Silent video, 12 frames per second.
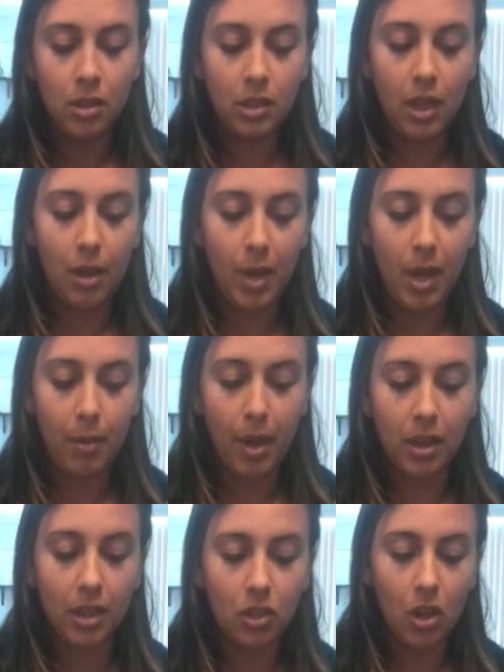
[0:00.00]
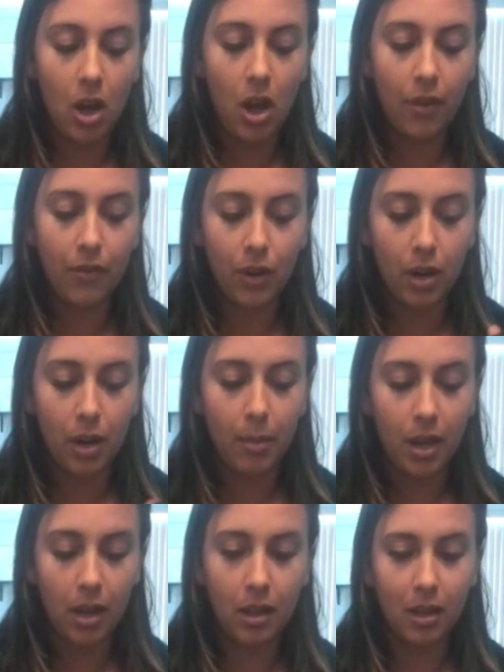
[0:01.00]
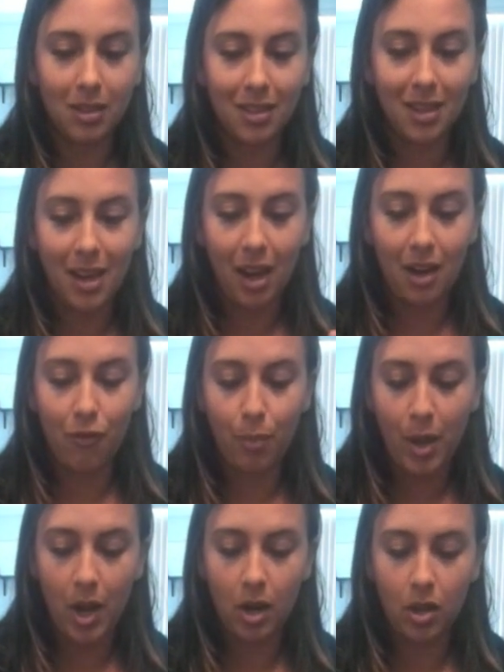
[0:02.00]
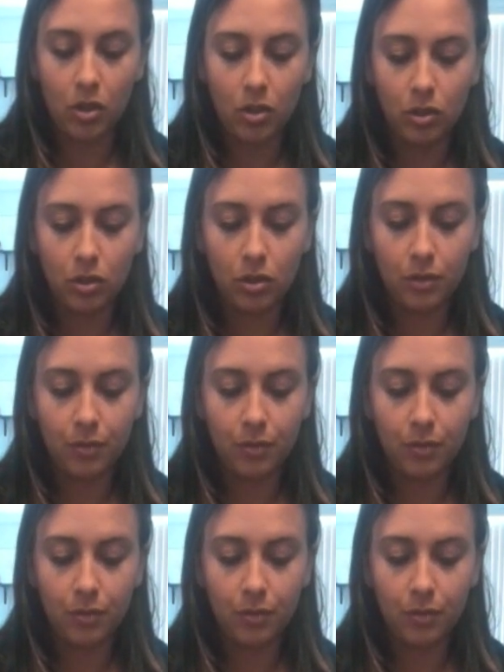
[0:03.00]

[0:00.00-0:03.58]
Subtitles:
Tell me about this offer coming in, this Knight of Pentacles.